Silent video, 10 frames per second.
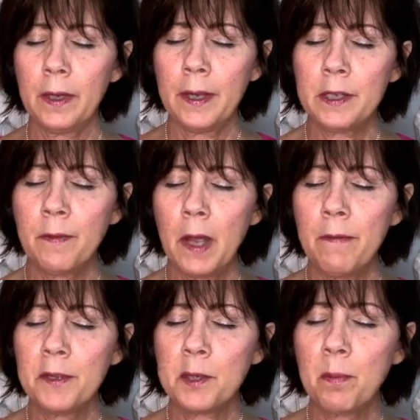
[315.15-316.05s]
as if you have
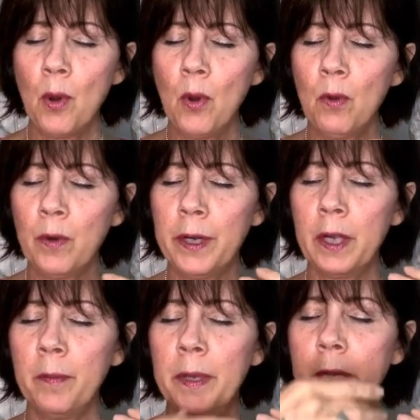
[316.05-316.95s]
this pole running
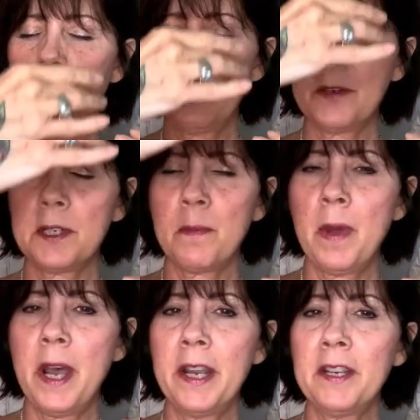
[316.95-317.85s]
up and down your spine.